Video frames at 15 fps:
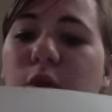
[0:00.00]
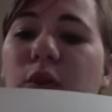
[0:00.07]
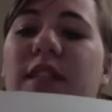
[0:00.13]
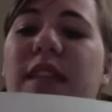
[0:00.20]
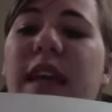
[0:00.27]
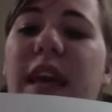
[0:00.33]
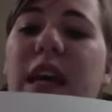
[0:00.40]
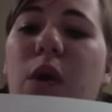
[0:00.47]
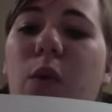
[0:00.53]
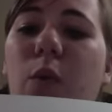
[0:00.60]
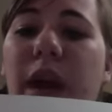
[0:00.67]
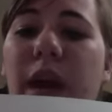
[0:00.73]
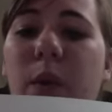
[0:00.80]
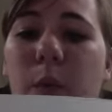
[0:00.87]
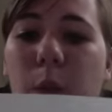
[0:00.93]
or take
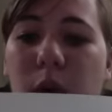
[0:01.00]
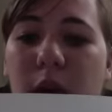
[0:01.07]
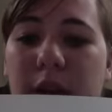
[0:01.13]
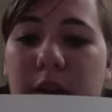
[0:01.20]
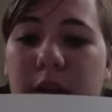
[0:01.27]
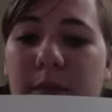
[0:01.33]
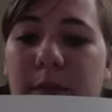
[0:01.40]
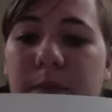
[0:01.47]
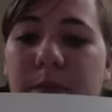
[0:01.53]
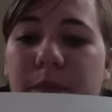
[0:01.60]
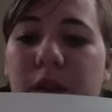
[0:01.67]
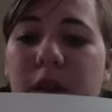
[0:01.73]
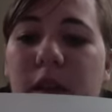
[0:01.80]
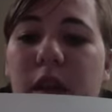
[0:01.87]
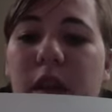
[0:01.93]
away one,
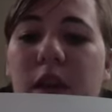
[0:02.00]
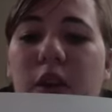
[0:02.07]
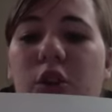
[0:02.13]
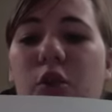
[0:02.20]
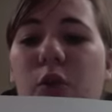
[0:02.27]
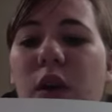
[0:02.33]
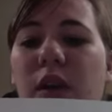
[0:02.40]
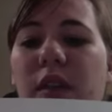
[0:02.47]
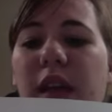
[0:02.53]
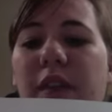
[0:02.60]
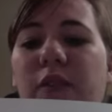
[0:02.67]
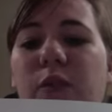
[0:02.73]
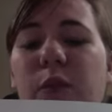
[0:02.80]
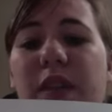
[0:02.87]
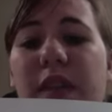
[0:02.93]
you are
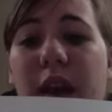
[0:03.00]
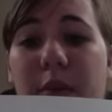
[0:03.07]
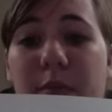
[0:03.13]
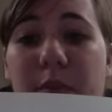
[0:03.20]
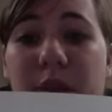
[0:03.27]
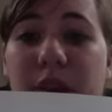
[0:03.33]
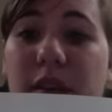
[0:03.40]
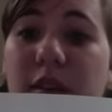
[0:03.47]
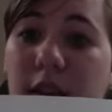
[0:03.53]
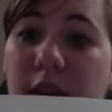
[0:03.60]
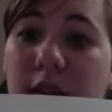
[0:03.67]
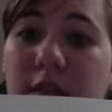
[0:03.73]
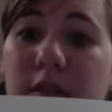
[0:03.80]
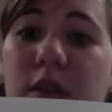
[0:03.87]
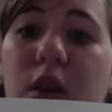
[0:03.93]
left with how many
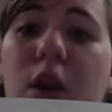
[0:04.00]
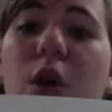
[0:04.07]
dots?